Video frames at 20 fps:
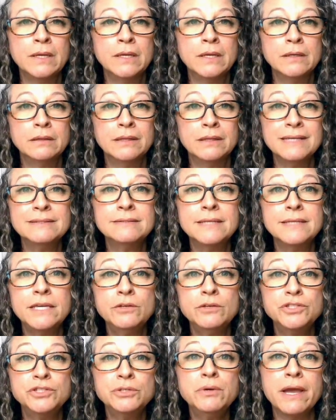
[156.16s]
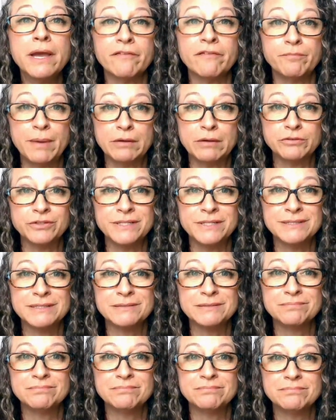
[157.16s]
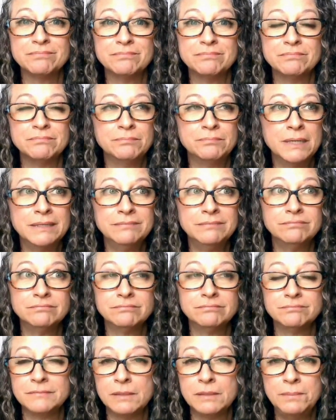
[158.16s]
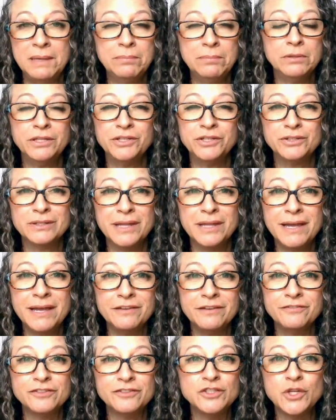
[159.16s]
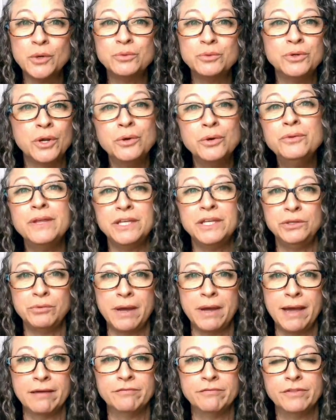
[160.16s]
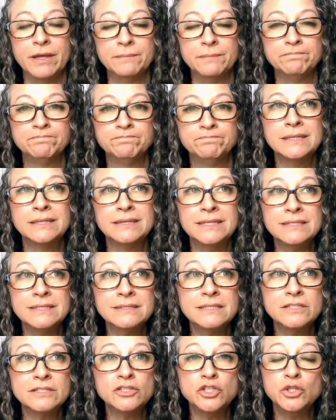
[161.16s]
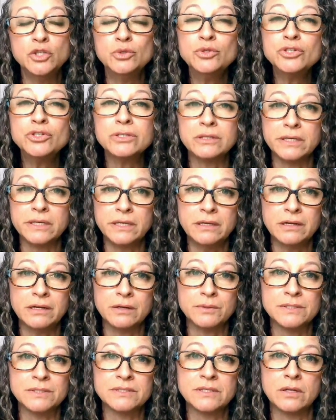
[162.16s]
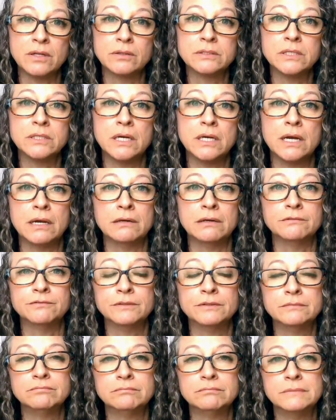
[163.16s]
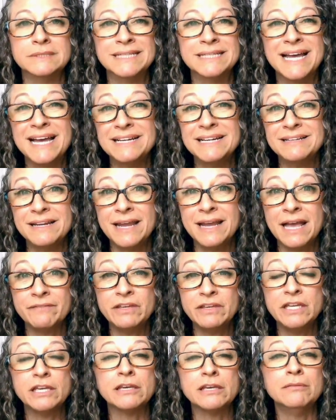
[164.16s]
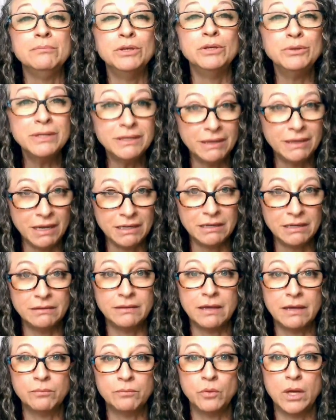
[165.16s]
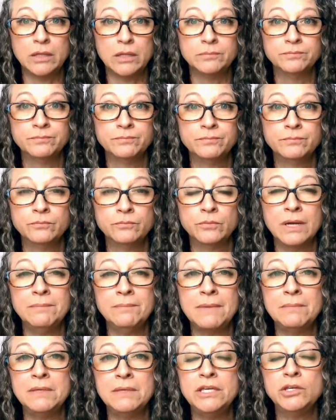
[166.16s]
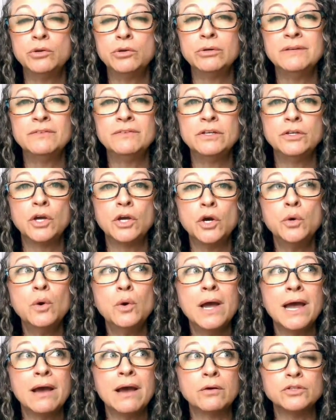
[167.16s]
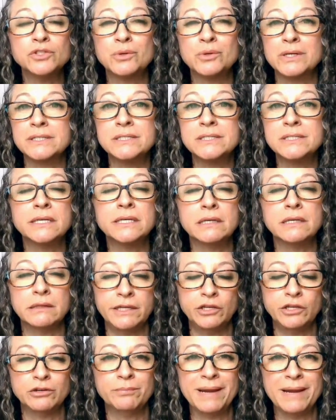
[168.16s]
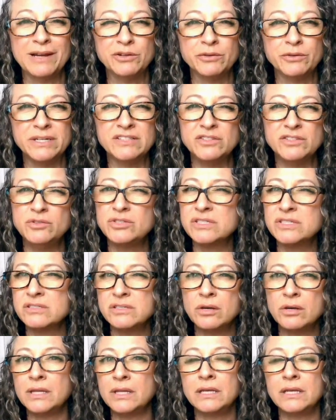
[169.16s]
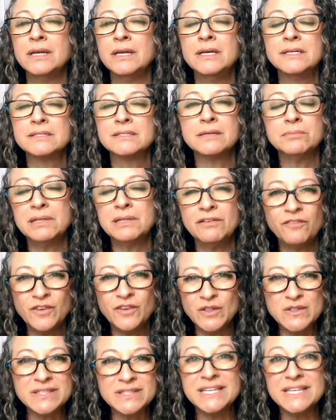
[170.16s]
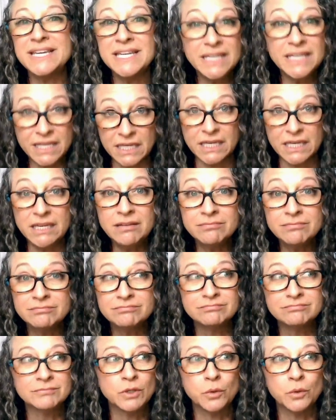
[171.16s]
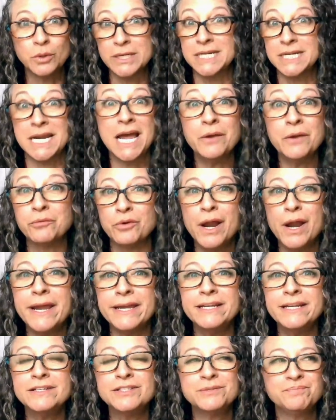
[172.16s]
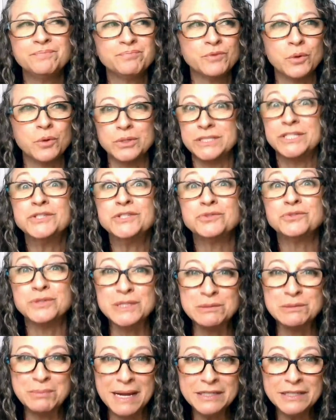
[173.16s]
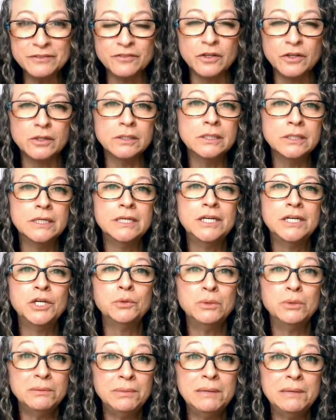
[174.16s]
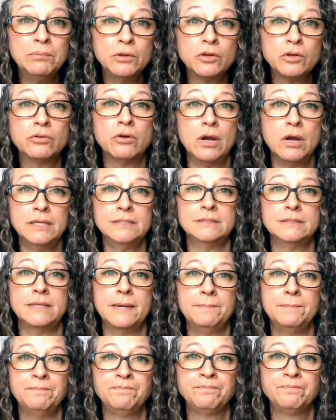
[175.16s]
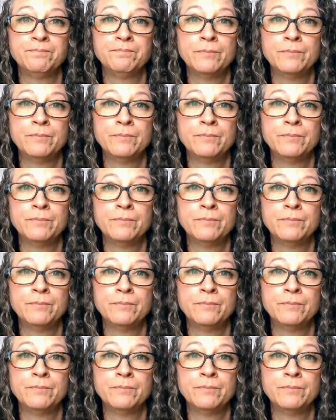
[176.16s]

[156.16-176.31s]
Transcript: Let's say you do have boundaries, but the people in your life don't know that you have them. This is usually a result of not having communicated them well, right? Maybe you don't even know how to articulate your boundaries. You just know that something feels icky or not right or disrespectful when people cross them.